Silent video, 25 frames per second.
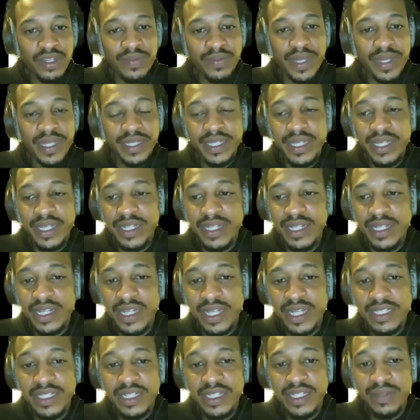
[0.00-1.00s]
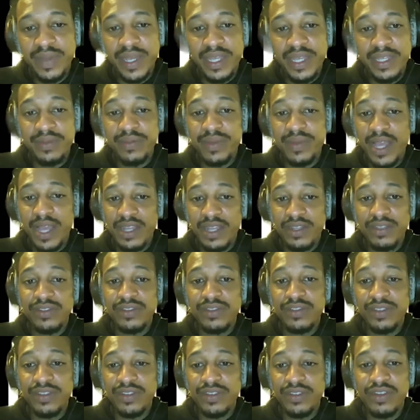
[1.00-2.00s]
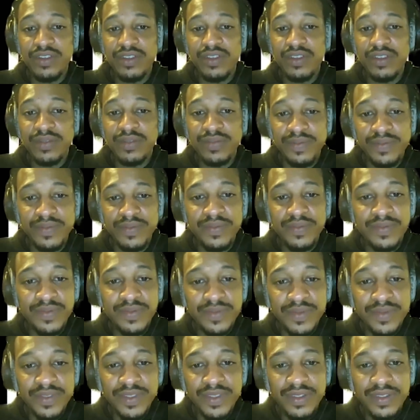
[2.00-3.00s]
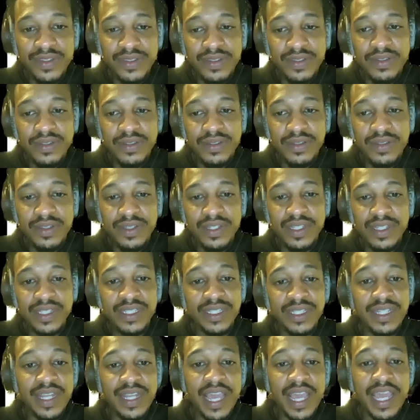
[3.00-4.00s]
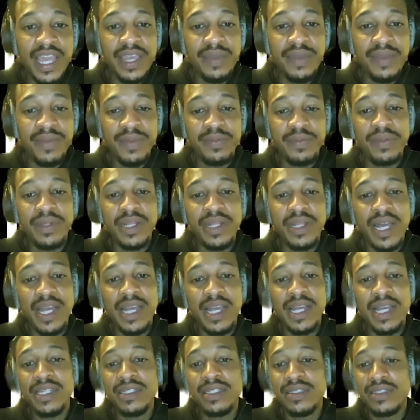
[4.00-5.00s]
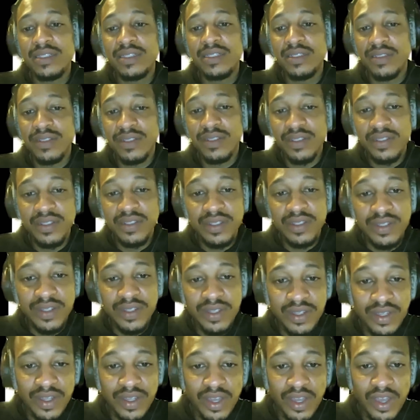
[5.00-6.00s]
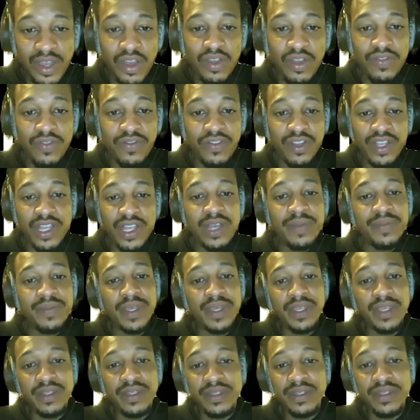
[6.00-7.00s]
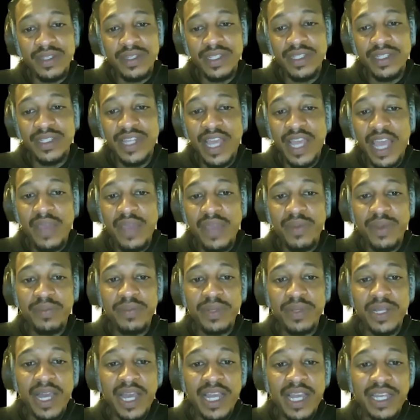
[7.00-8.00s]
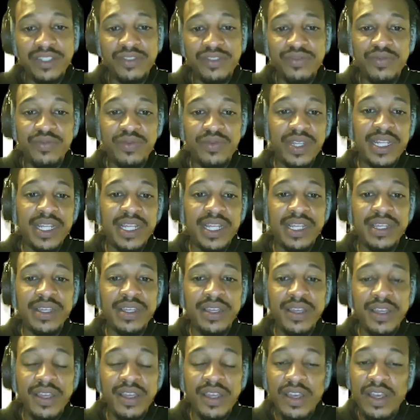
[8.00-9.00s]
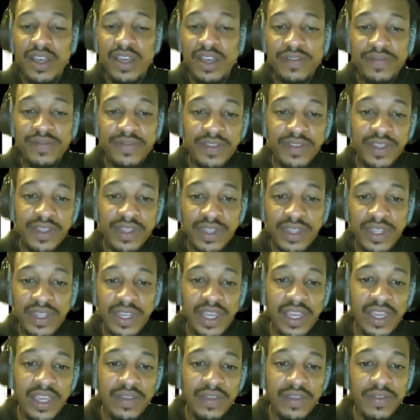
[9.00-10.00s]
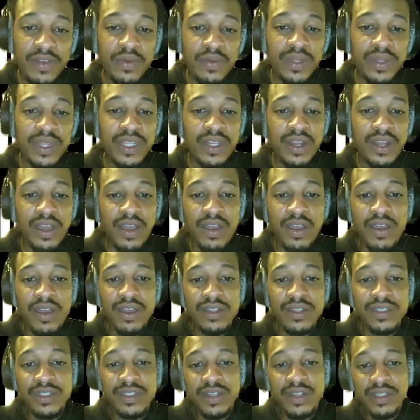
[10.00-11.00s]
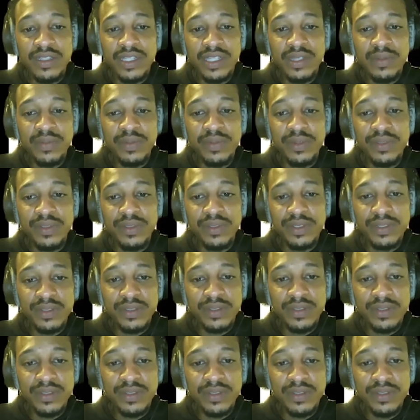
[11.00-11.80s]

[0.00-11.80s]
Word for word: about the other lesson about him knocking on the door? His name implies overcoming. His name implies ridding of the evil within our hearts and our temples.